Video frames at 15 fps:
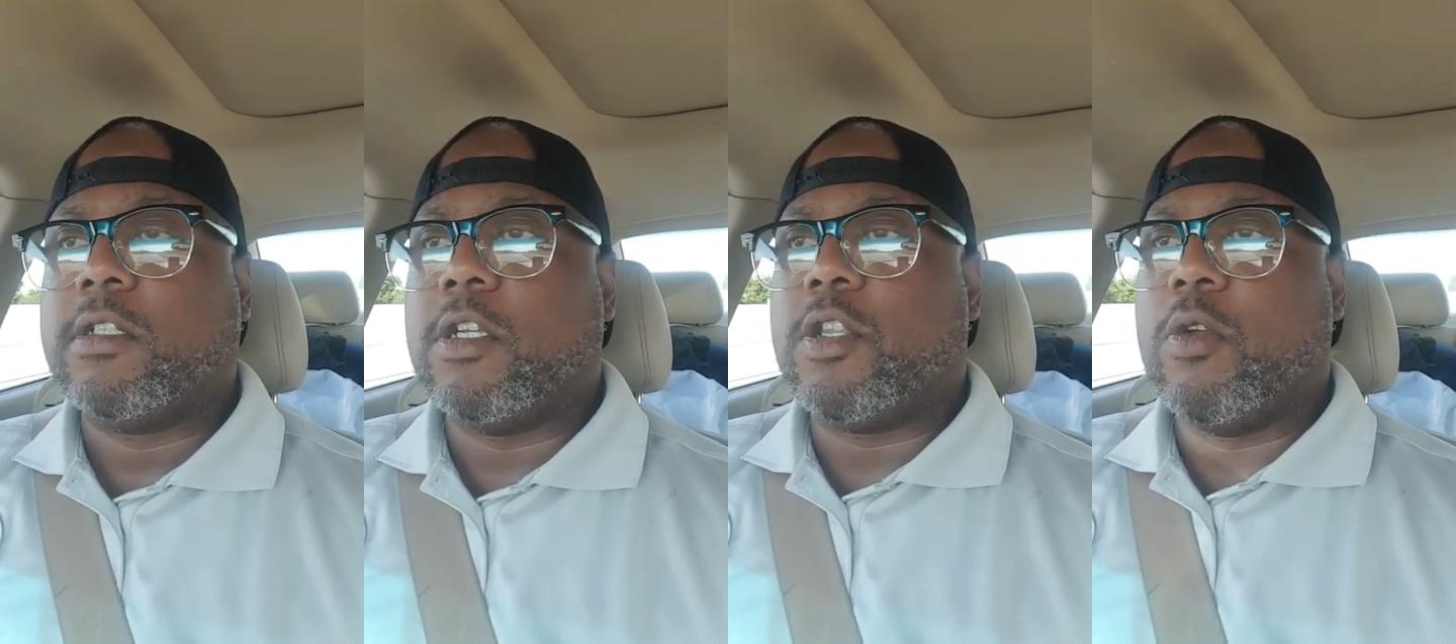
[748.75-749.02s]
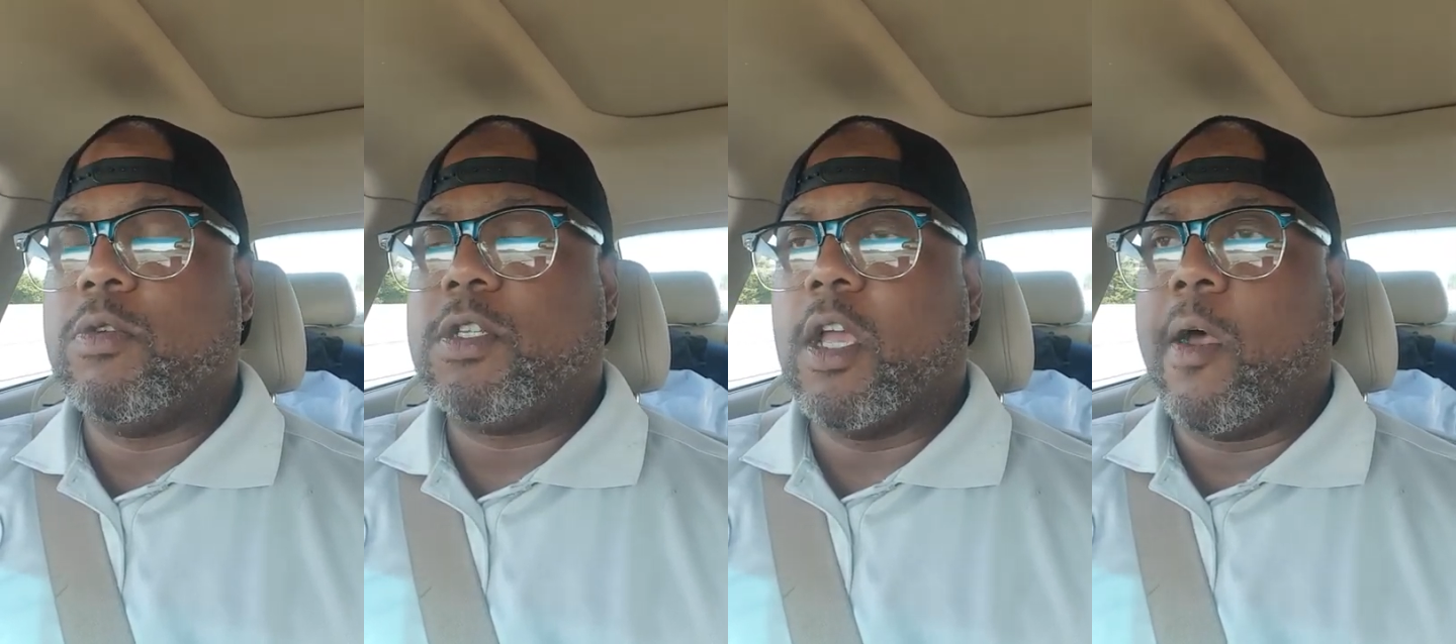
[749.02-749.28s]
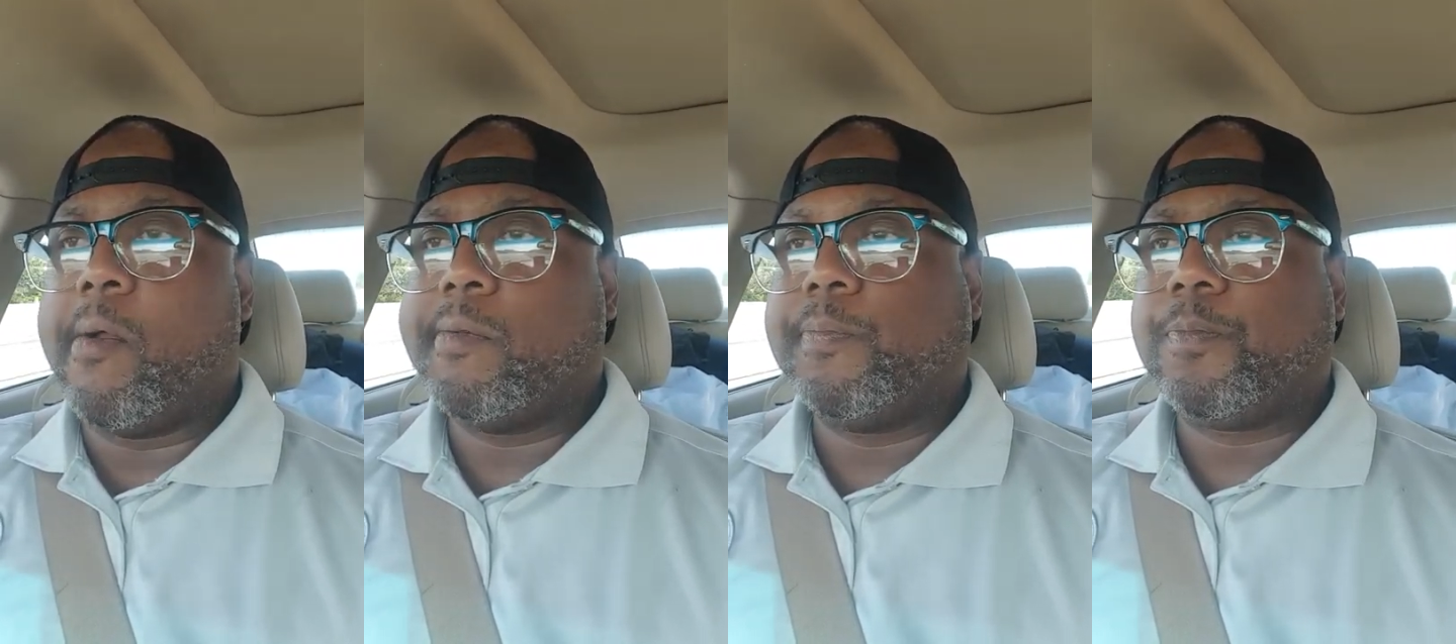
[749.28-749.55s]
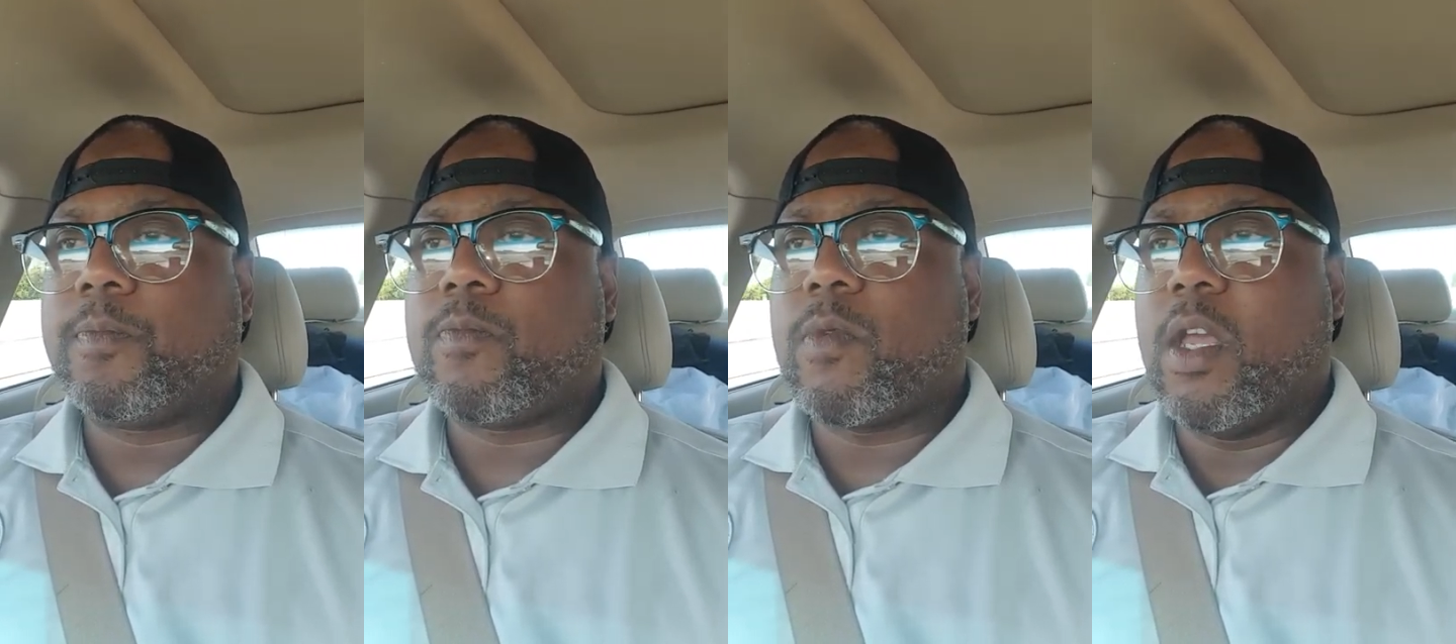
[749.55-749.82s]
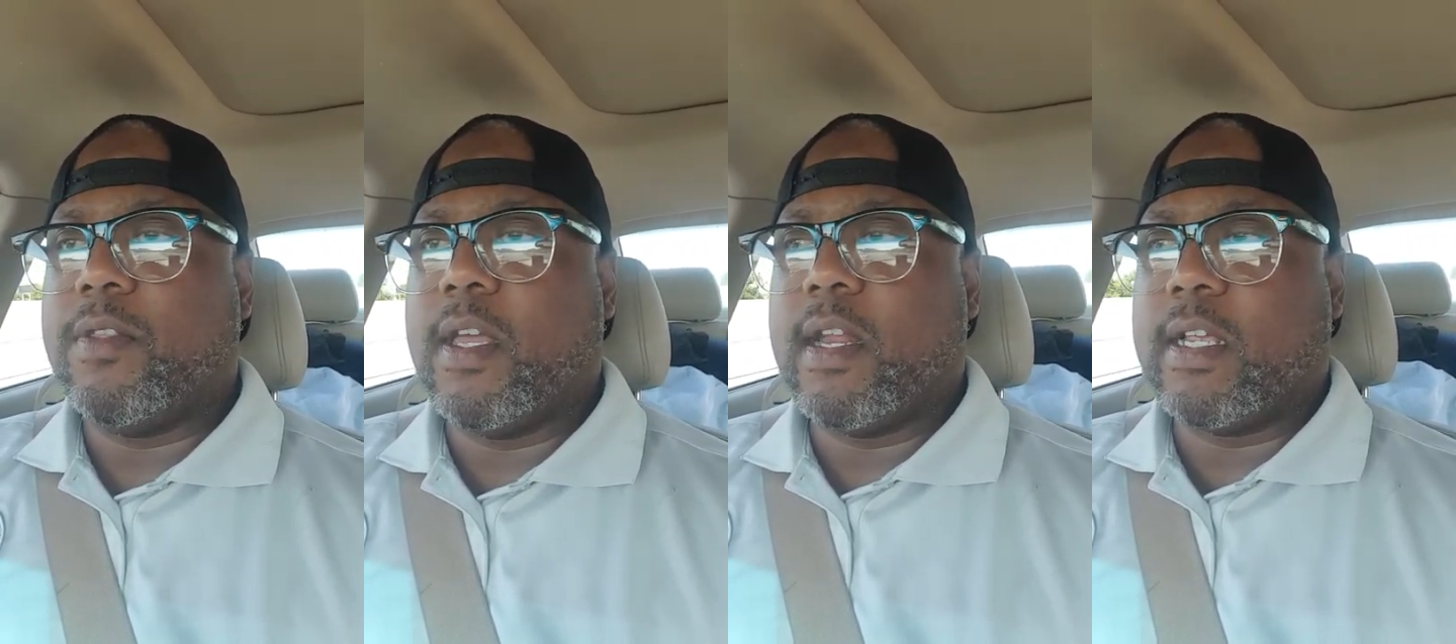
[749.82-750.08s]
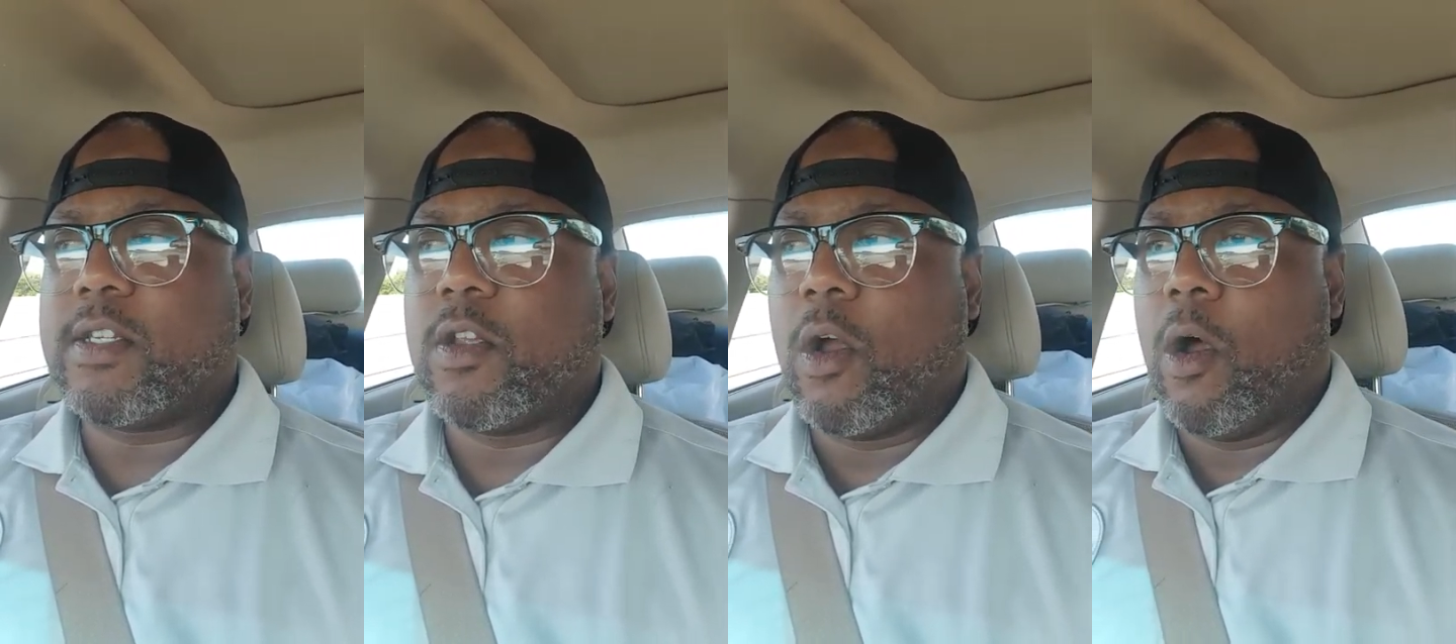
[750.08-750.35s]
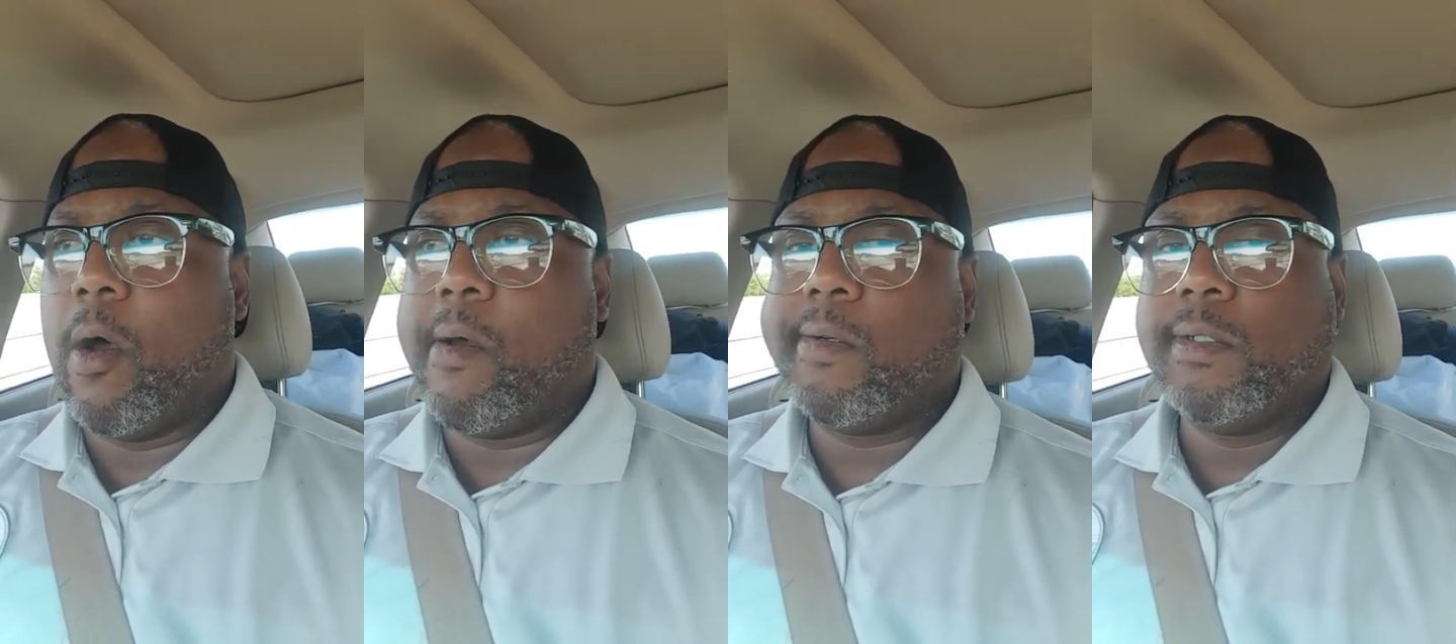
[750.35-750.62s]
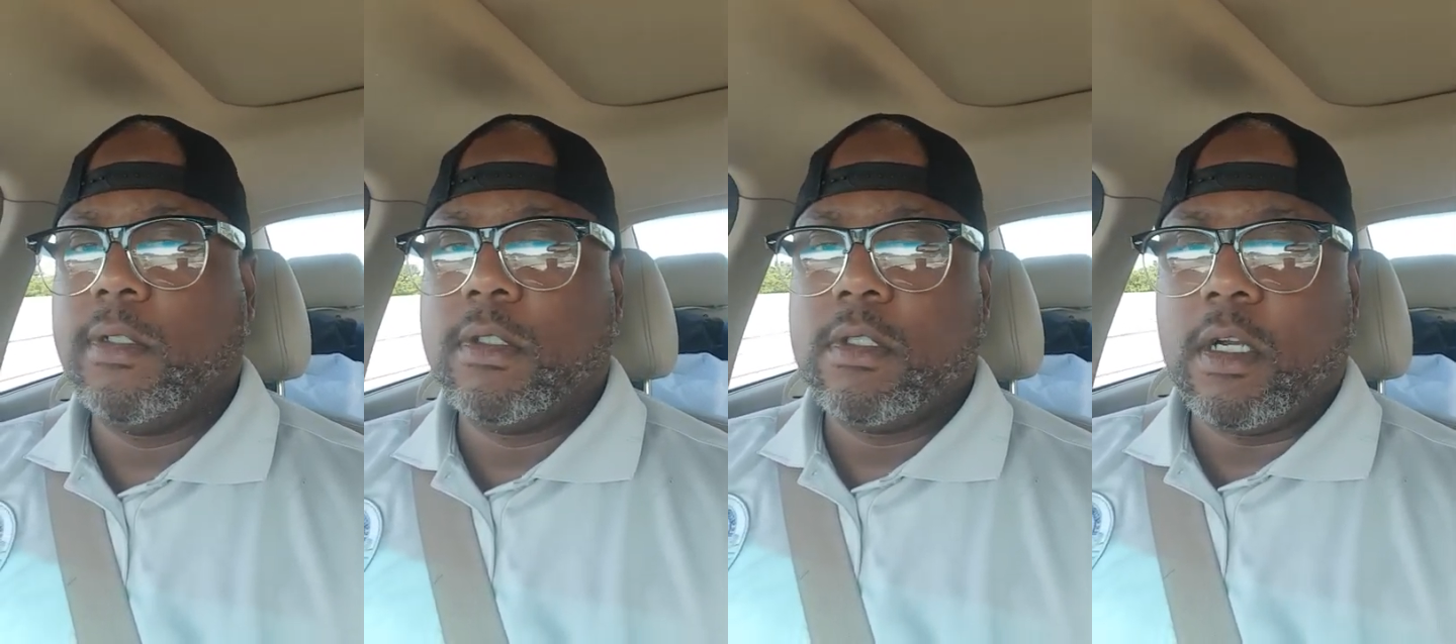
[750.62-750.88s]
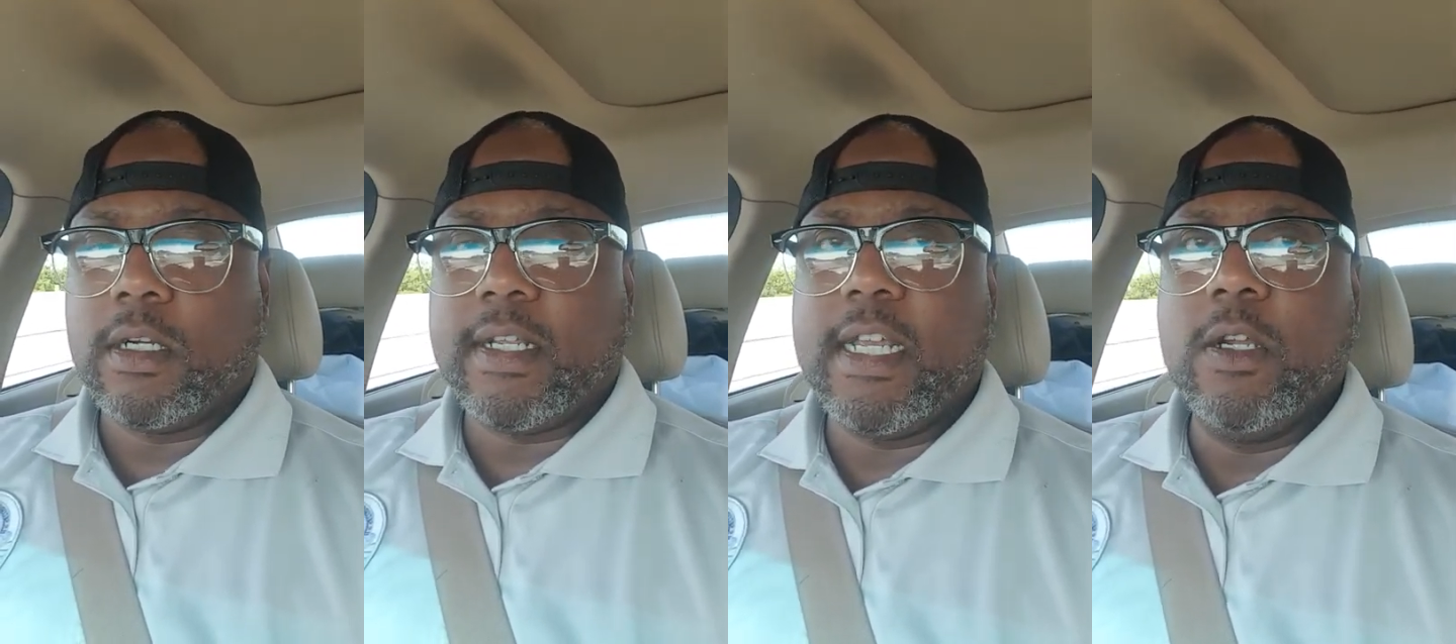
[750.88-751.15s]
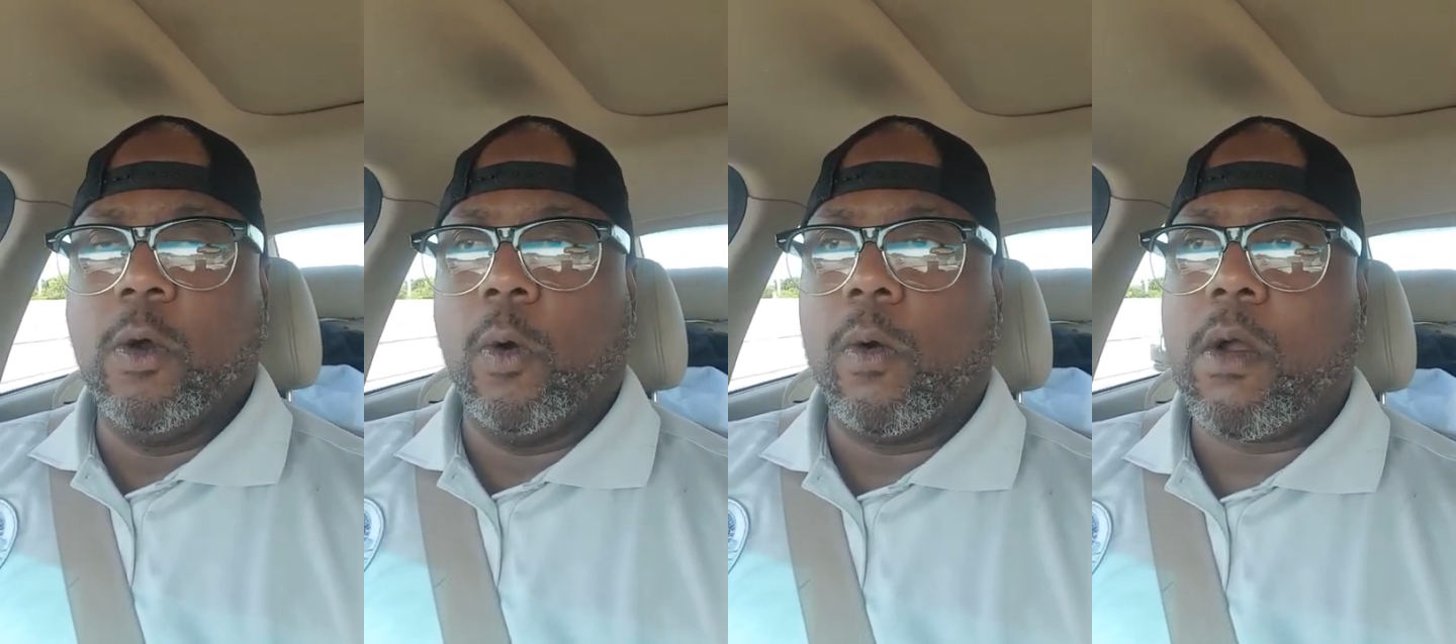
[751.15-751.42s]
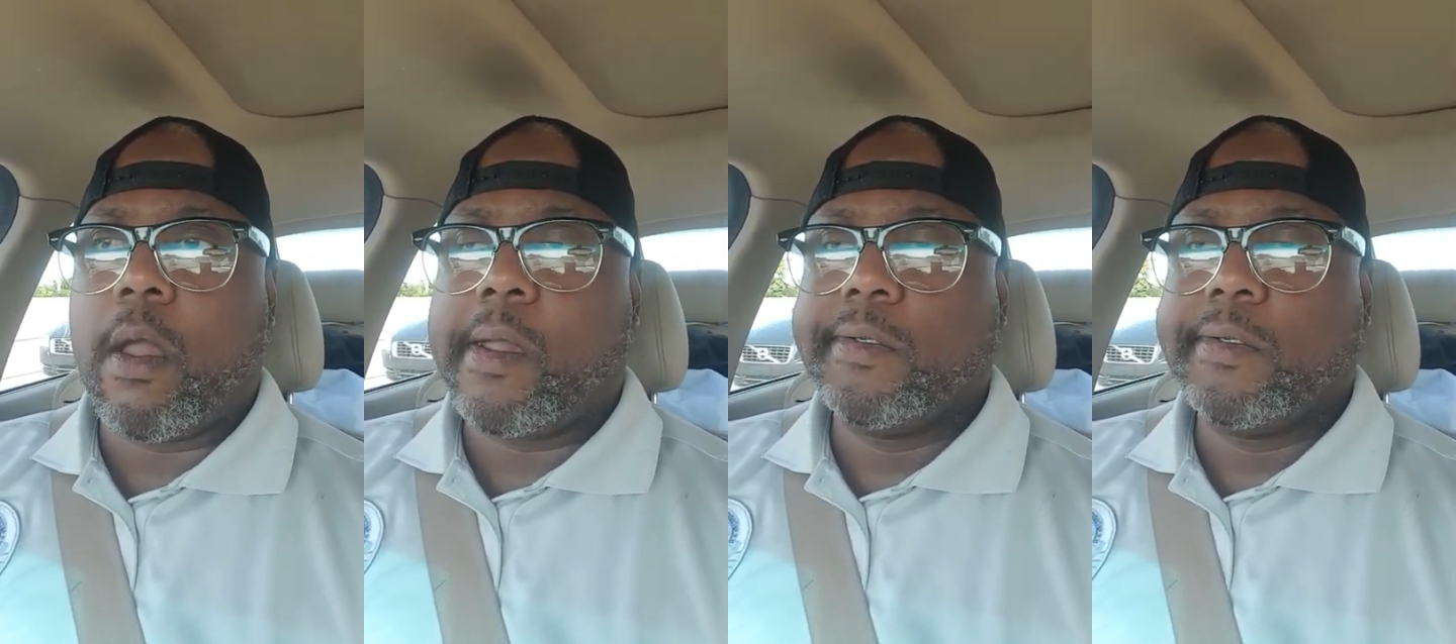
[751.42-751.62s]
to do so. And then I saw an eagle.